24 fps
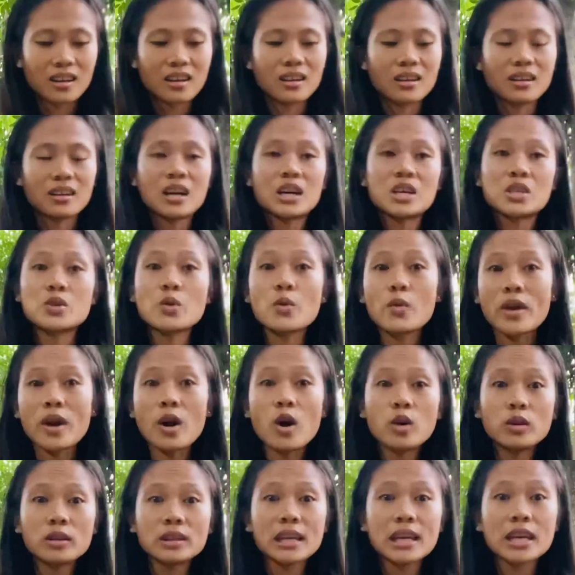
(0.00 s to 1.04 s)
So we
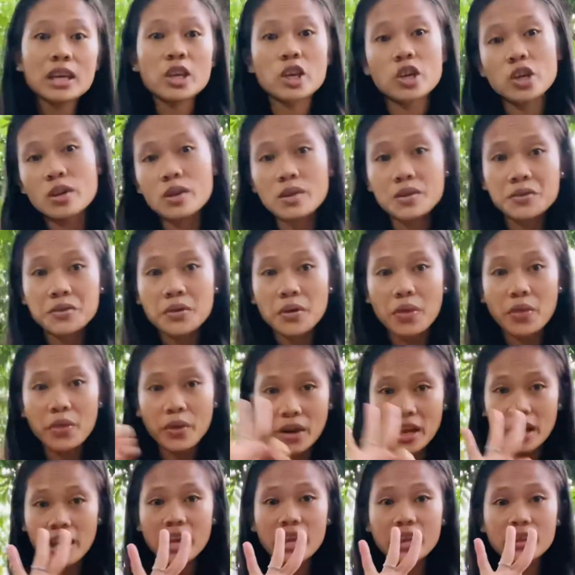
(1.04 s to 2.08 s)
only use
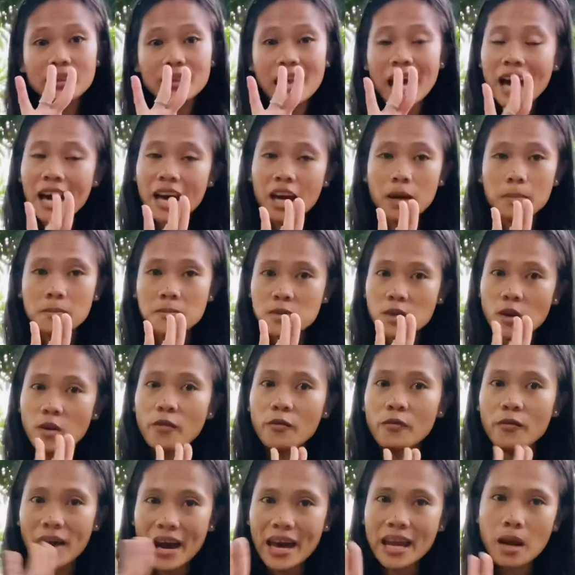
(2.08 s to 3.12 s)
3 types of
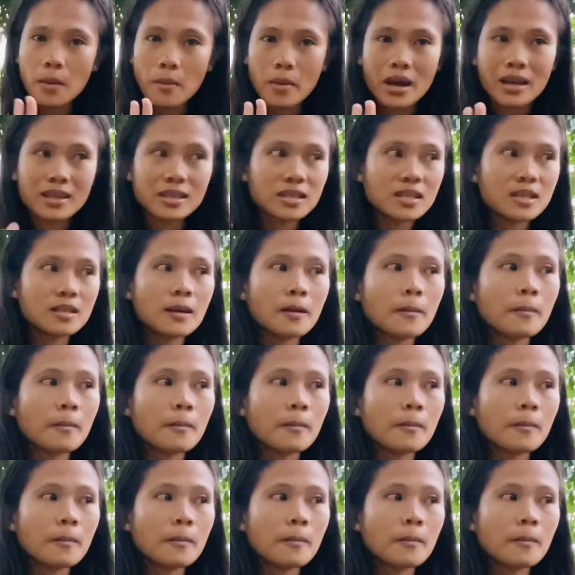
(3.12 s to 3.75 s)
vitamins.